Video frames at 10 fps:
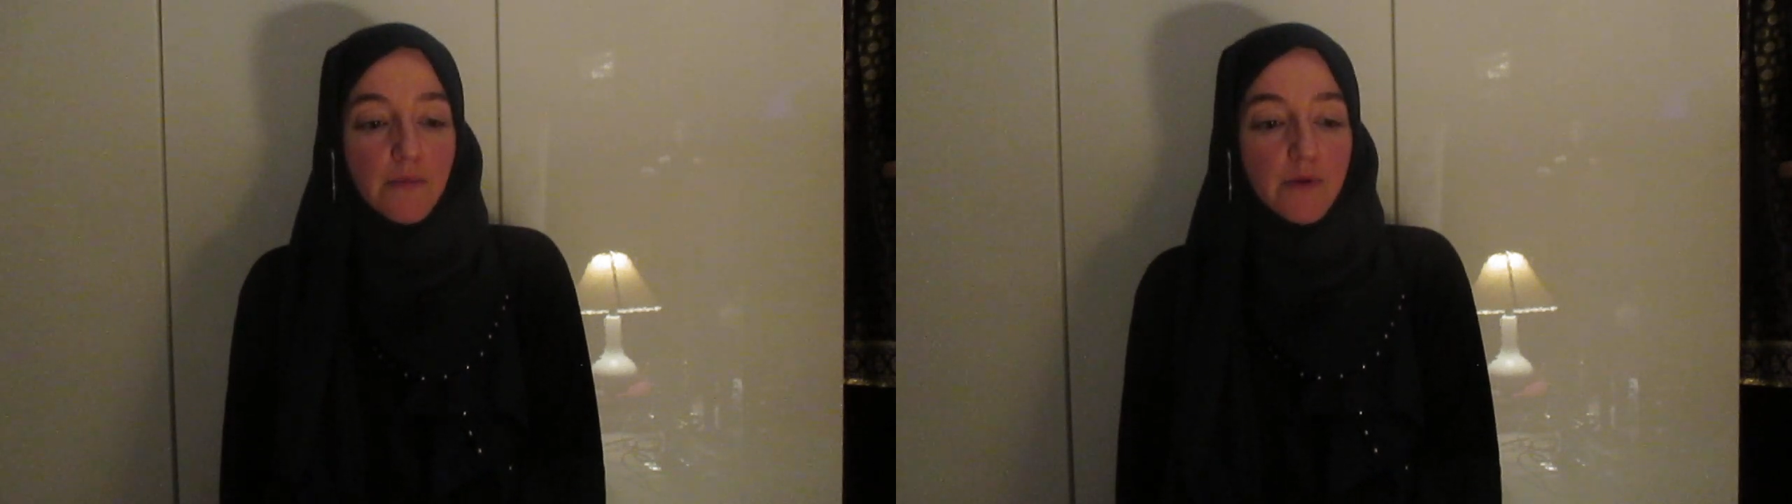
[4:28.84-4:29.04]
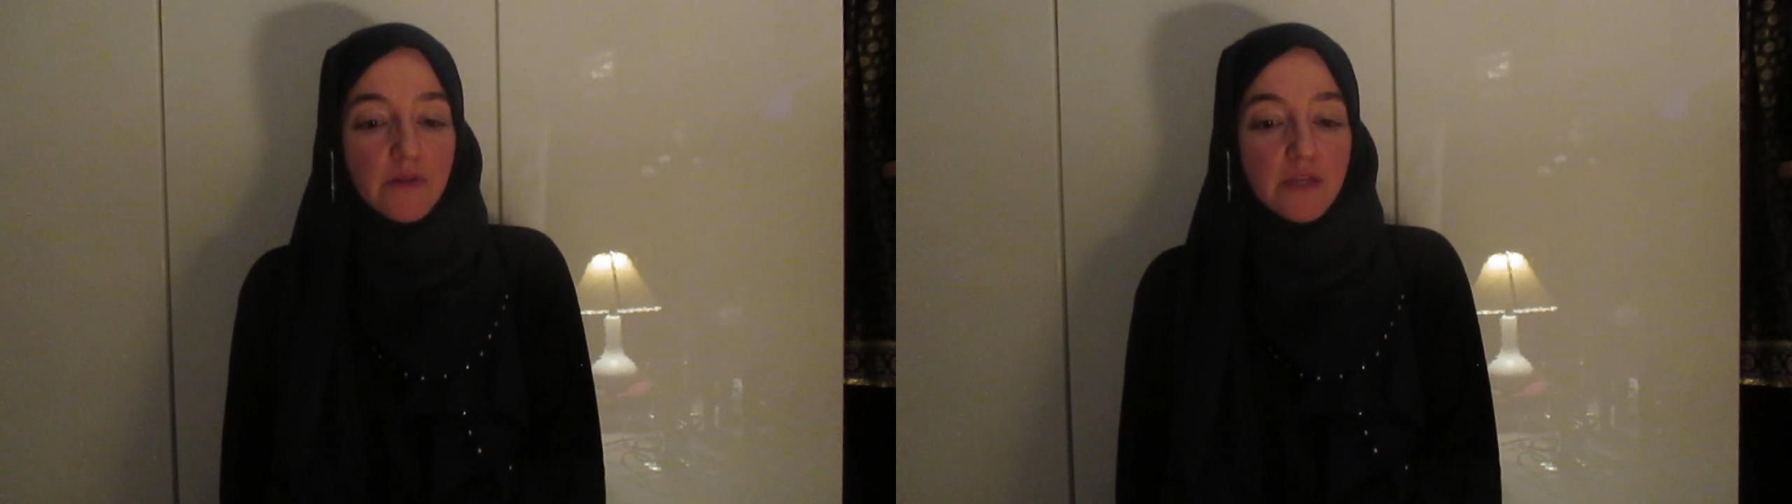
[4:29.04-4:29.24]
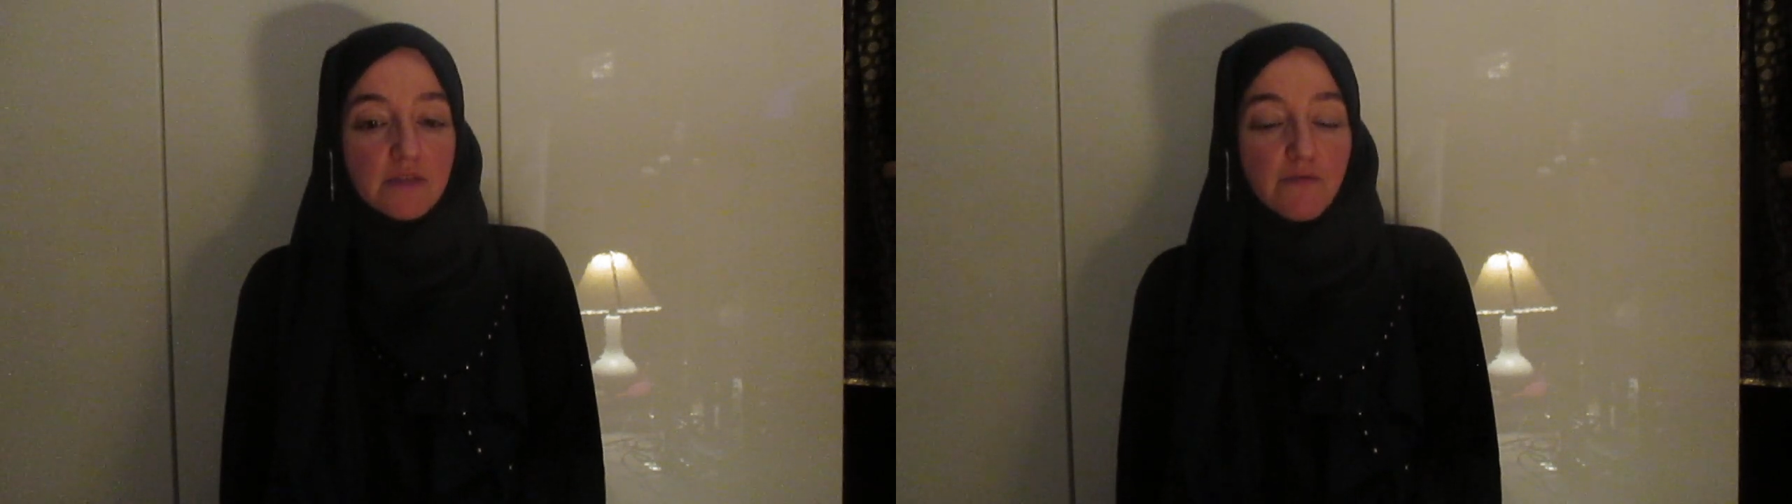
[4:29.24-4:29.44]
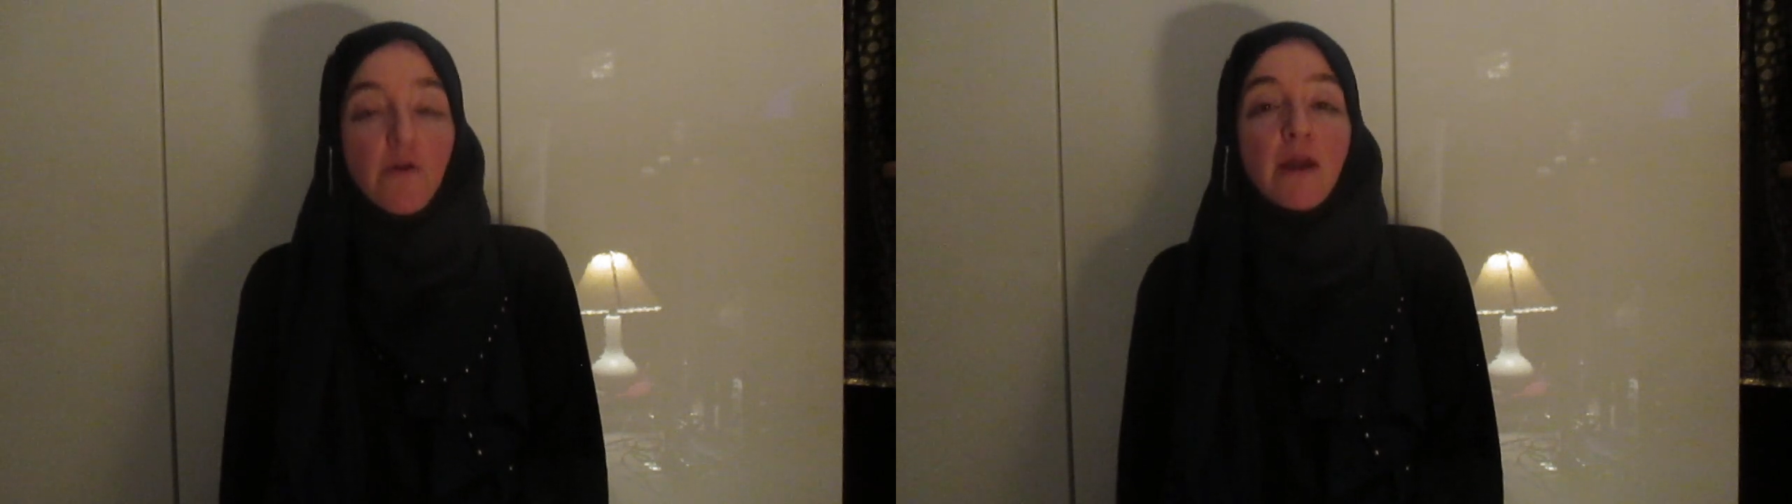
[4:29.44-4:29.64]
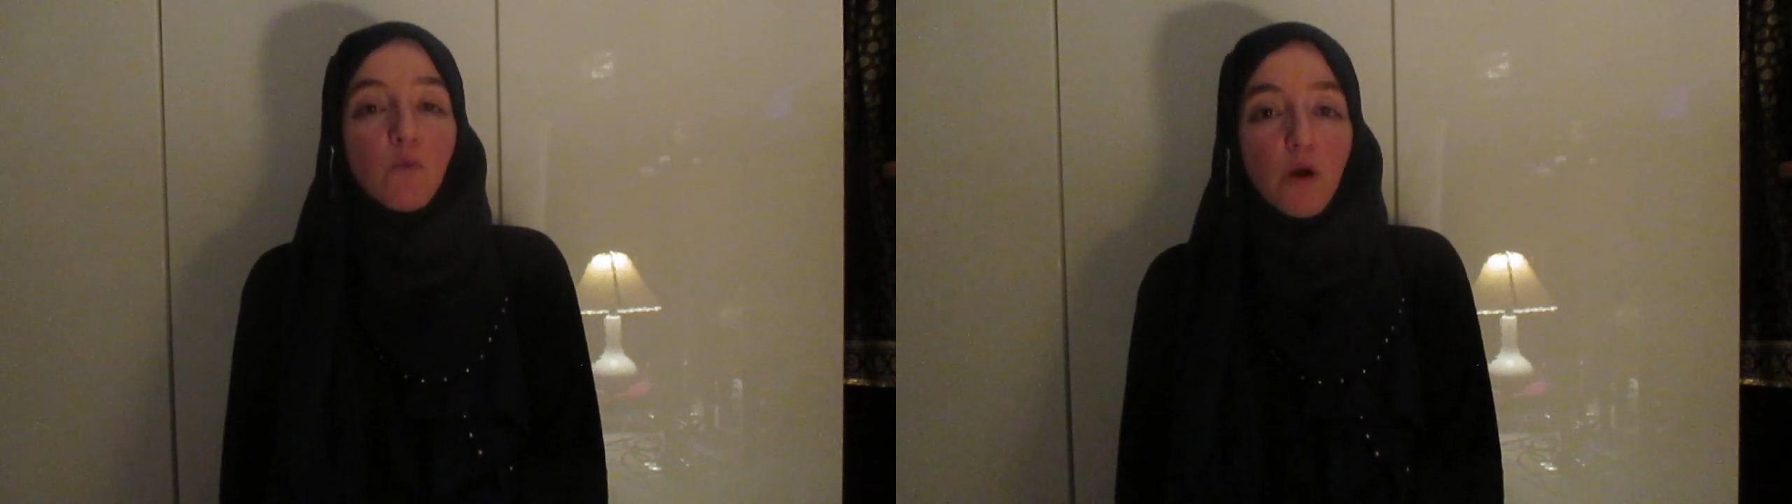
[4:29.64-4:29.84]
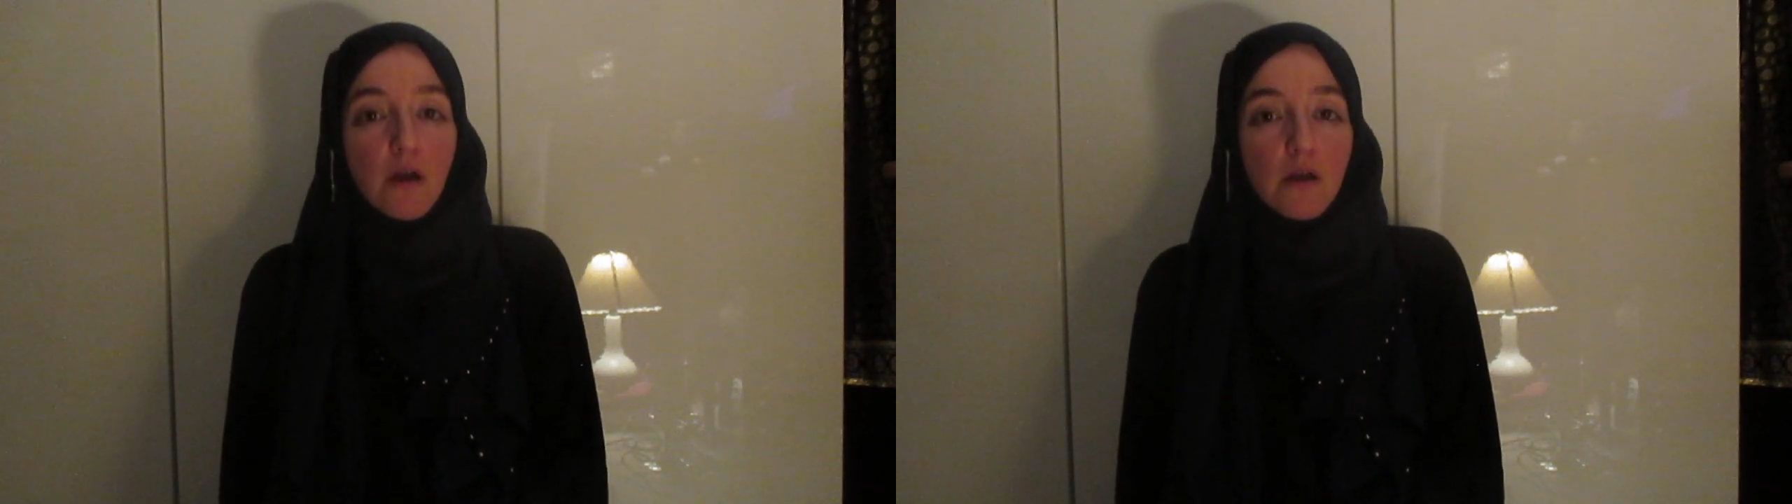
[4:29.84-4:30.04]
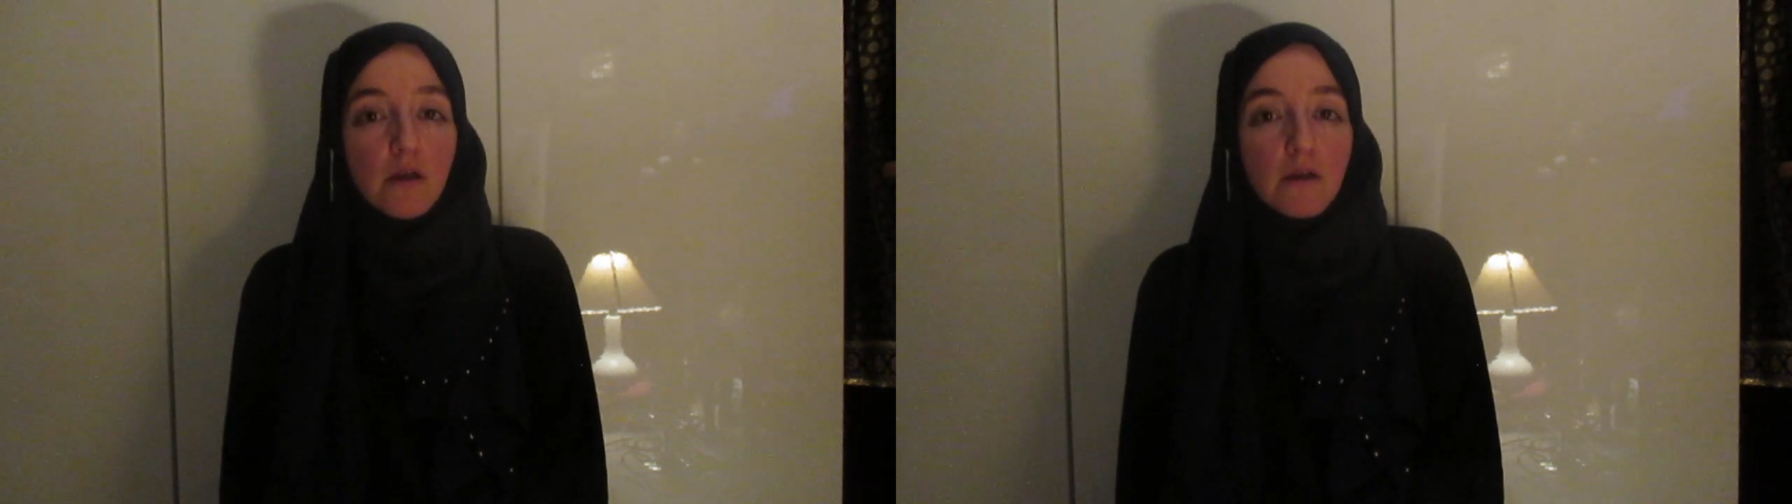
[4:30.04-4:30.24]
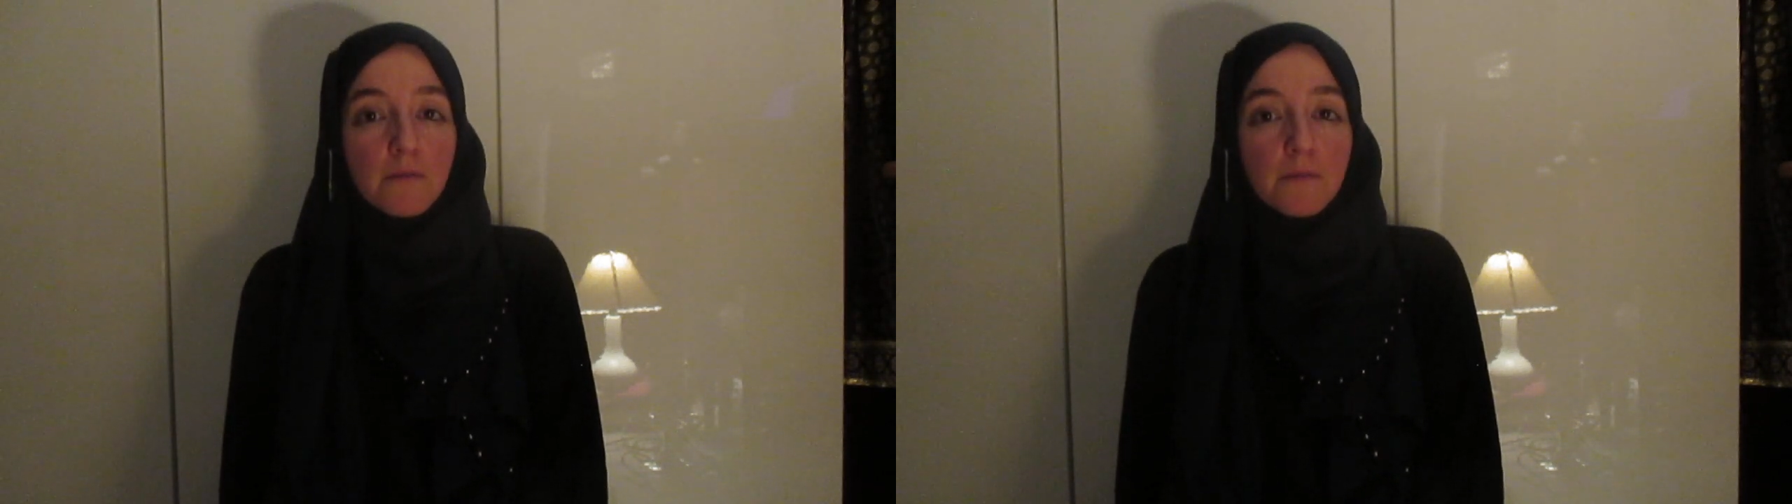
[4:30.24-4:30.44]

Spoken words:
this framework